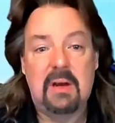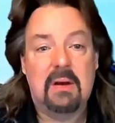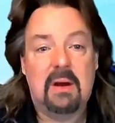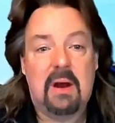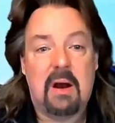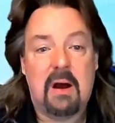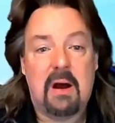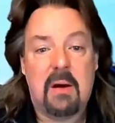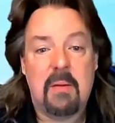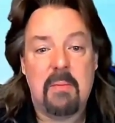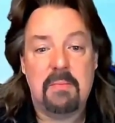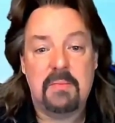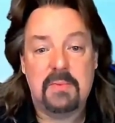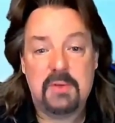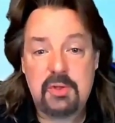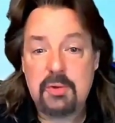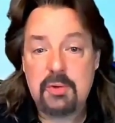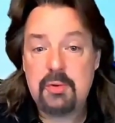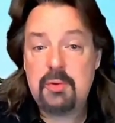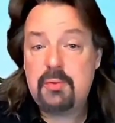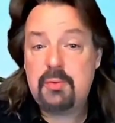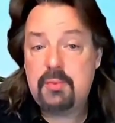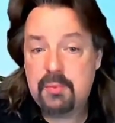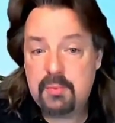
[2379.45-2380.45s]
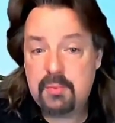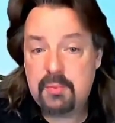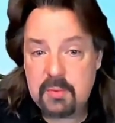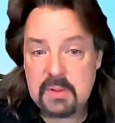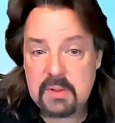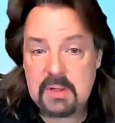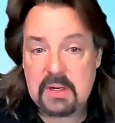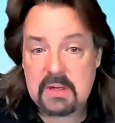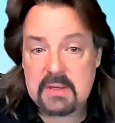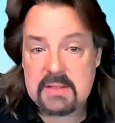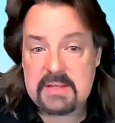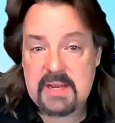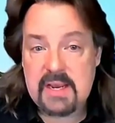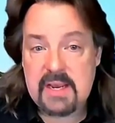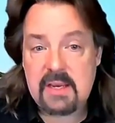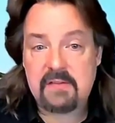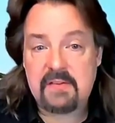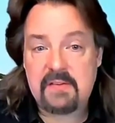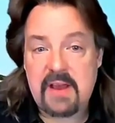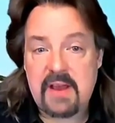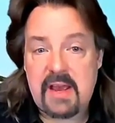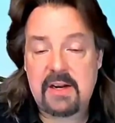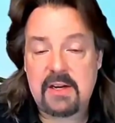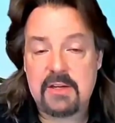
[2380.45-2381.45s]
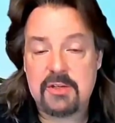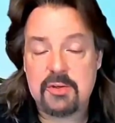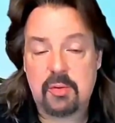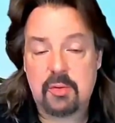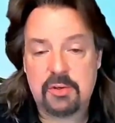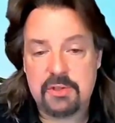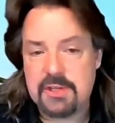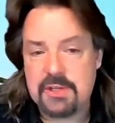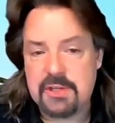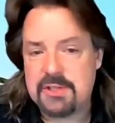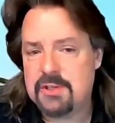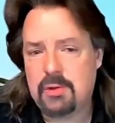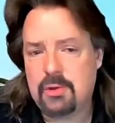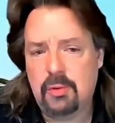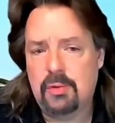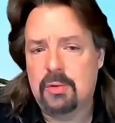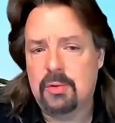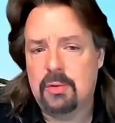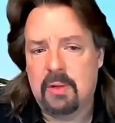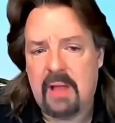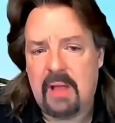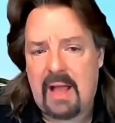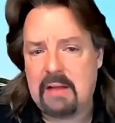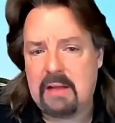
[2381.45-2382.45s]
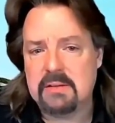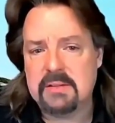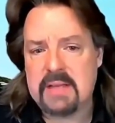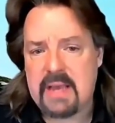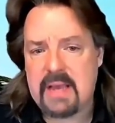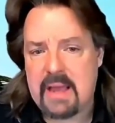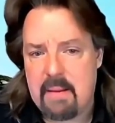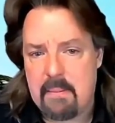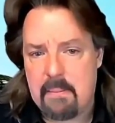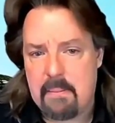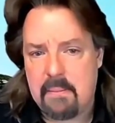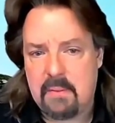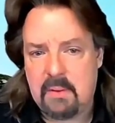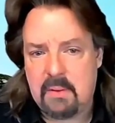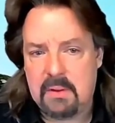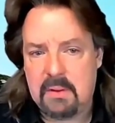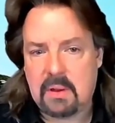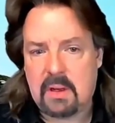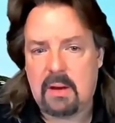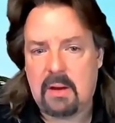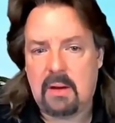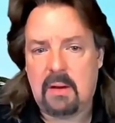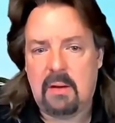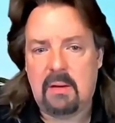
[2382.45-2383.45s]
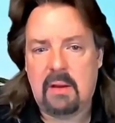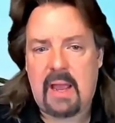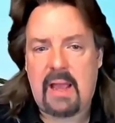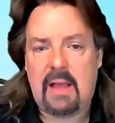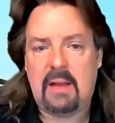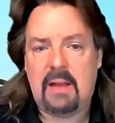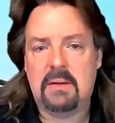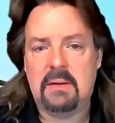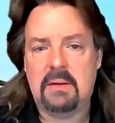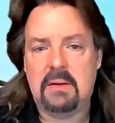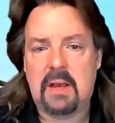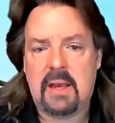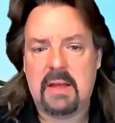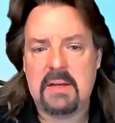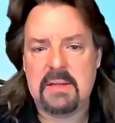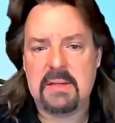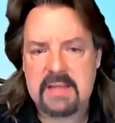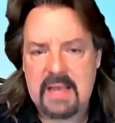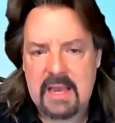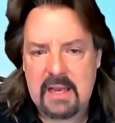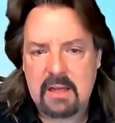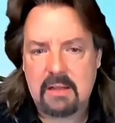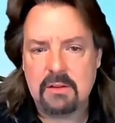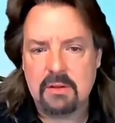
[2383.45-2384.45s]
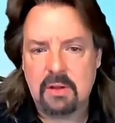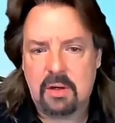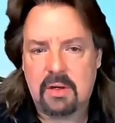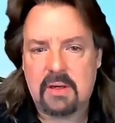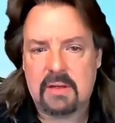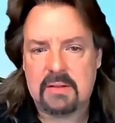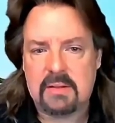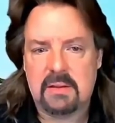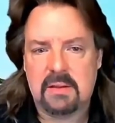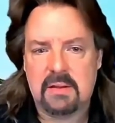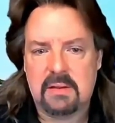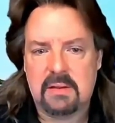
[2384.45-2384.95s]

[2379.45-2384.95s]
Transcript: um, do uh, take advantage or just Google LTEM uh, and and take a look at the,